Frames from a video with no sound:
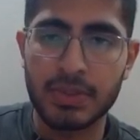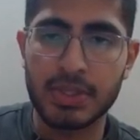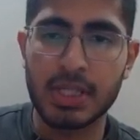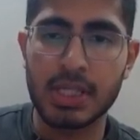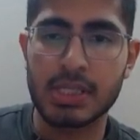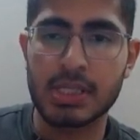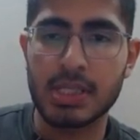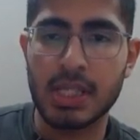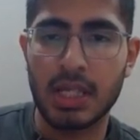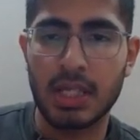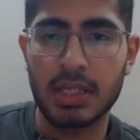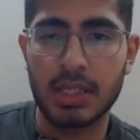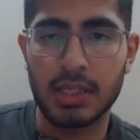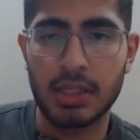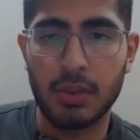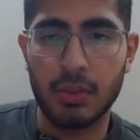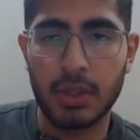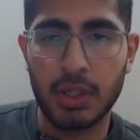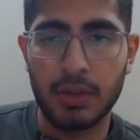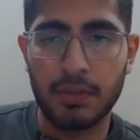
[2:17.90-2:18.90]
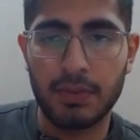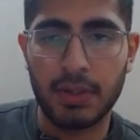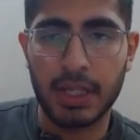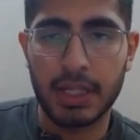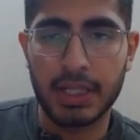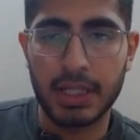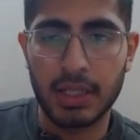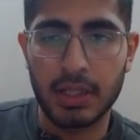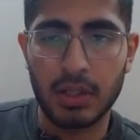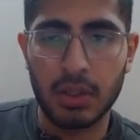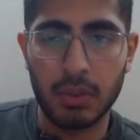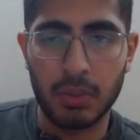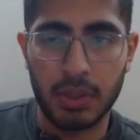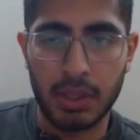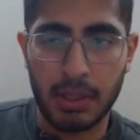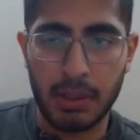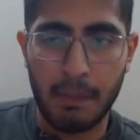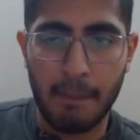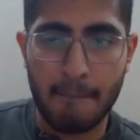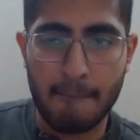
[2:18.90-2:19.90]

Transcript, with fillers: just another way of writing lower.